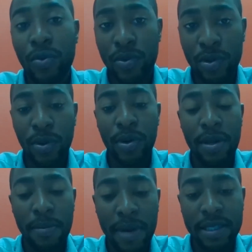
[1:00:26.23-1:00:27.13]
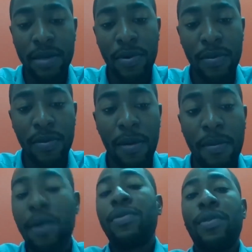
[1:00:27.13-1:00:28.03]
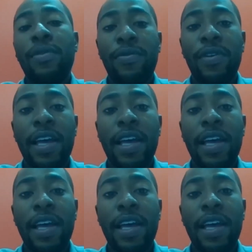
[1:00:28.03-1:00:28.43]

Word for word: could store the maximum amount of